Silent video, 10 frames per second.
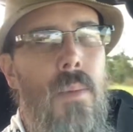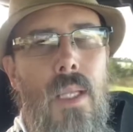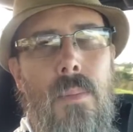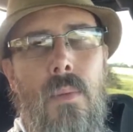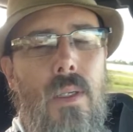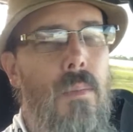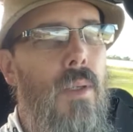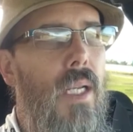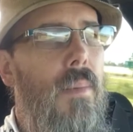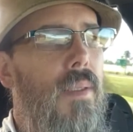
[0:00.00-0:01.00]
me that people
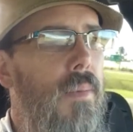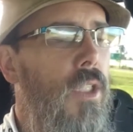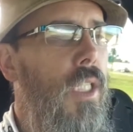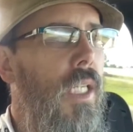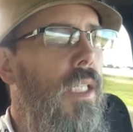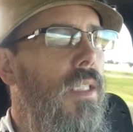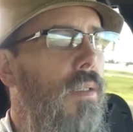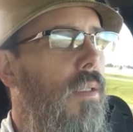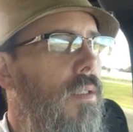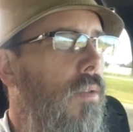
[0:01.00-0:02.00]
complain about the machine
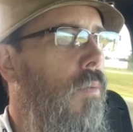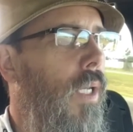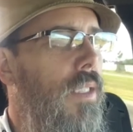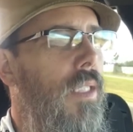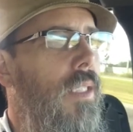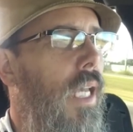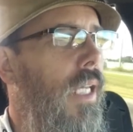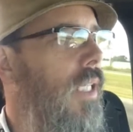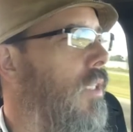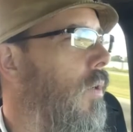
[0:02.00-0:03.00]
the residents
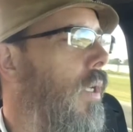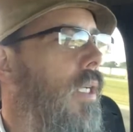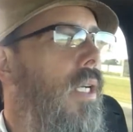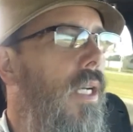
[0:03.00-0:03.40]
can't get to it.